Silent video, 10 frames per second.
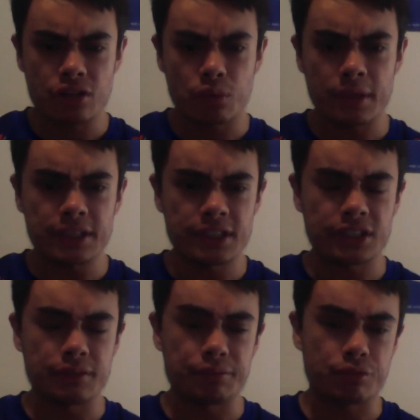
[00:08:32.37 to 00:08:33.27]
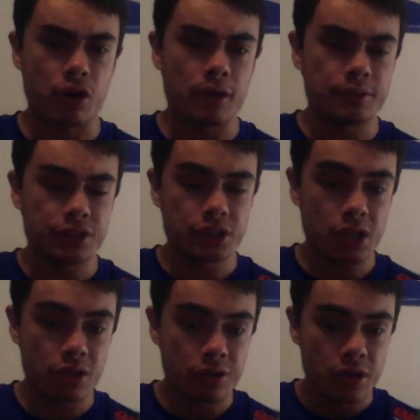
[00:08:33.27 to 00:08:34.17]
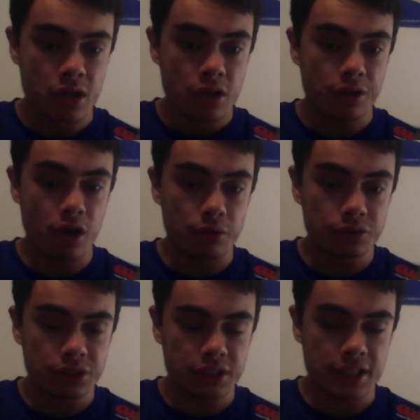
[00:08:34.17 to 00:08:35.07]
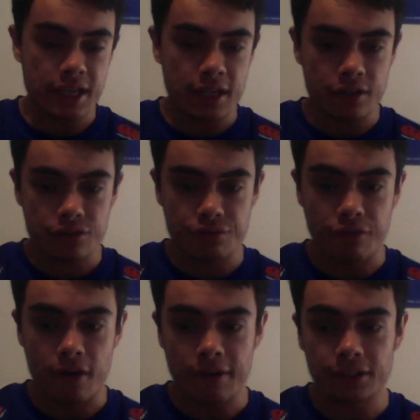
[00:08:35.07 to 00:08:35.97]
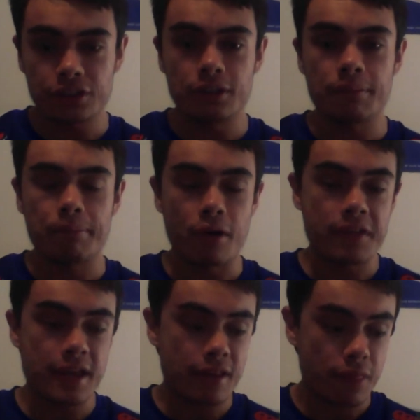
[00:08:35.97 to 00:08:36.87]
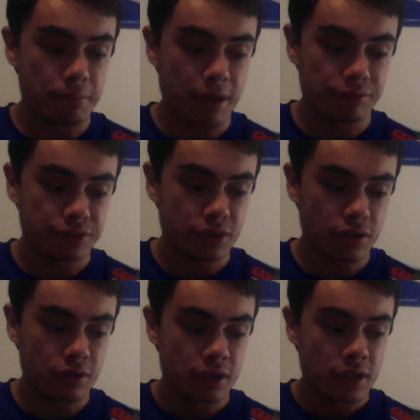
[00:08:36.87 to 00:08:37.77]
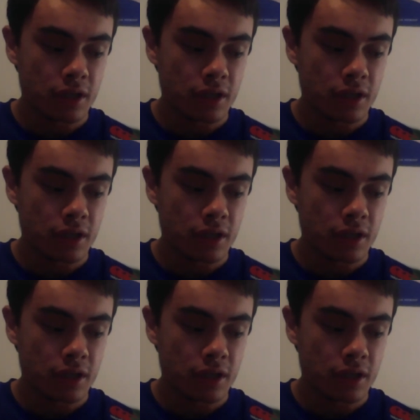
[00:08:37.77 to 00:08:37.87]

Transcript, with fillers: twenty-six subscribers, so the goal is to get to five hundred by the end of the month, so